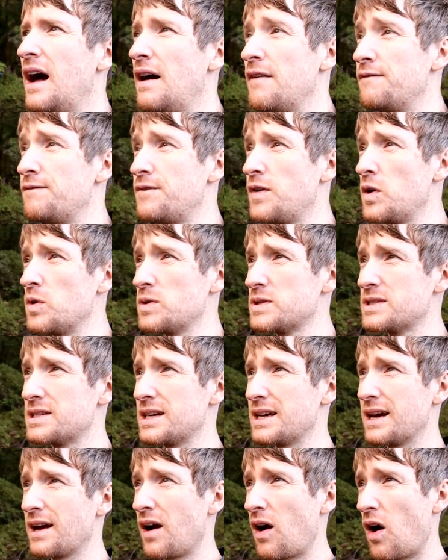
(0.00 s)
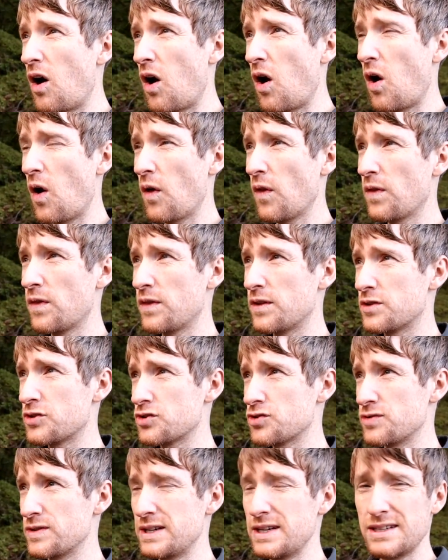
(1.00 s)
I'm focusing on the
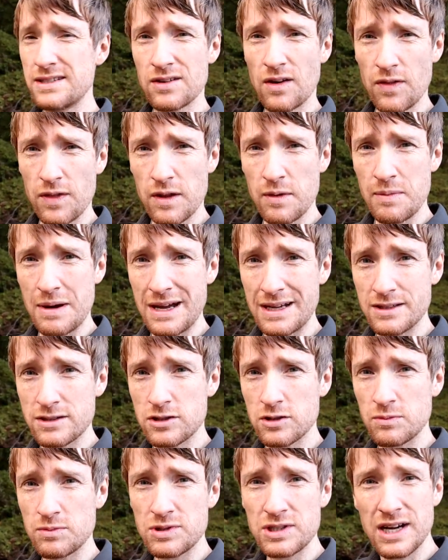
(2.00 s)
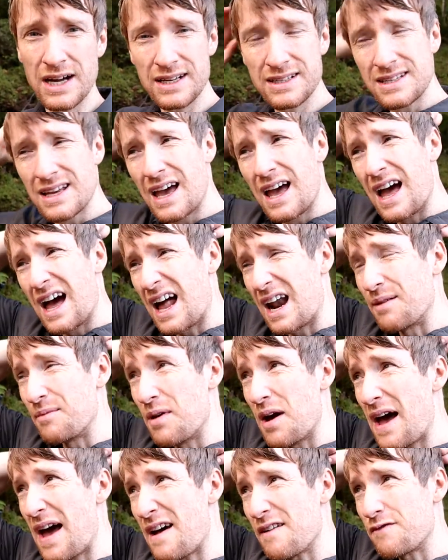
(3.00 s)
trees, on the main subject, and
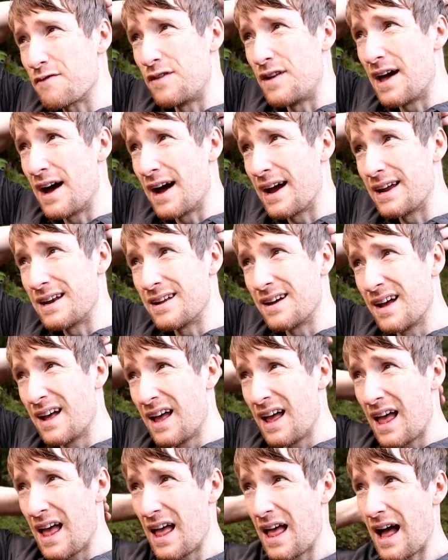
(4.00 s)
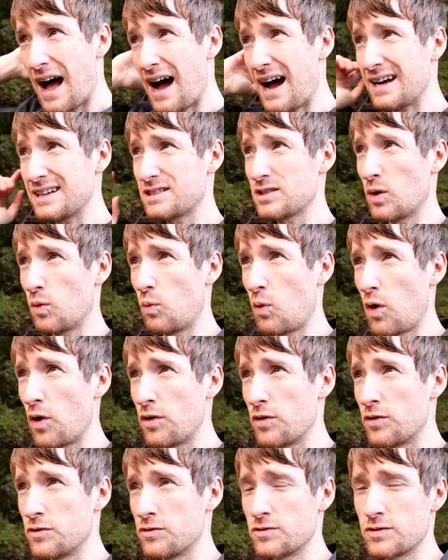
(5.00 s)
I'm at F nine, I S O
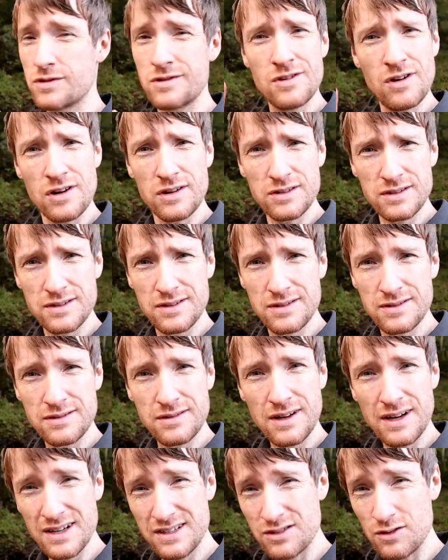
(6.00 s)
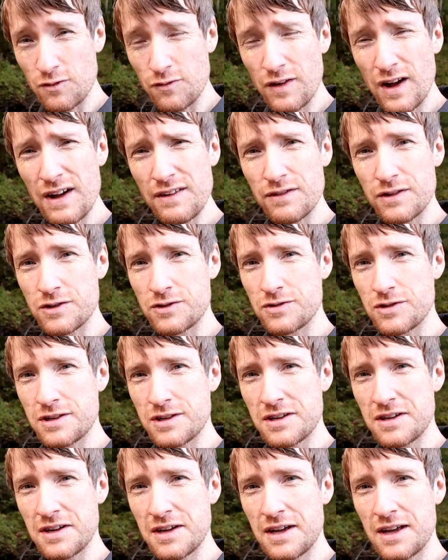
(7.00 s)
one hundred not, I S O five
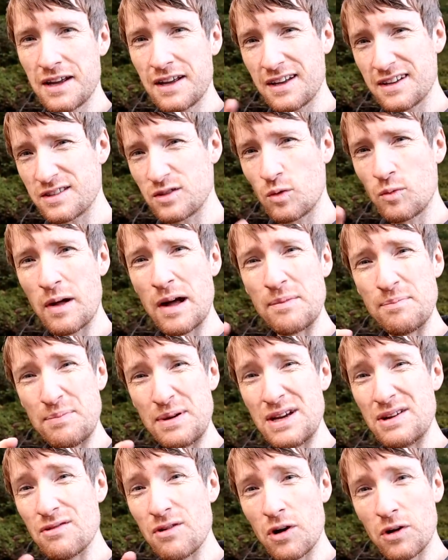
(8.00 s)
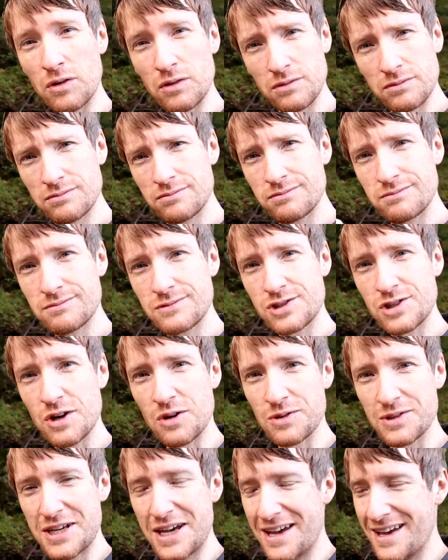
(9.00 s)
hundred, as all my B-roll
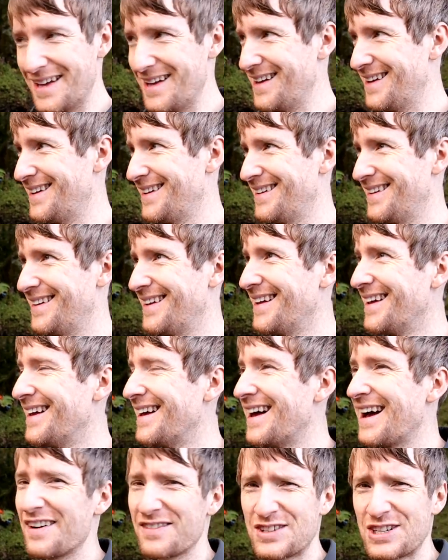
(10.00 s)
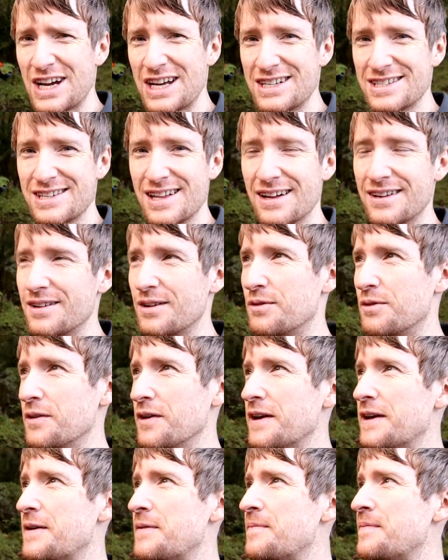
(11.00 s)
shows. I've changed that, don't
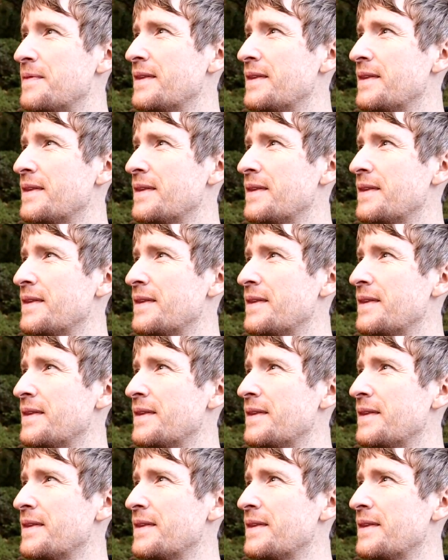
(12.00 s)
worry.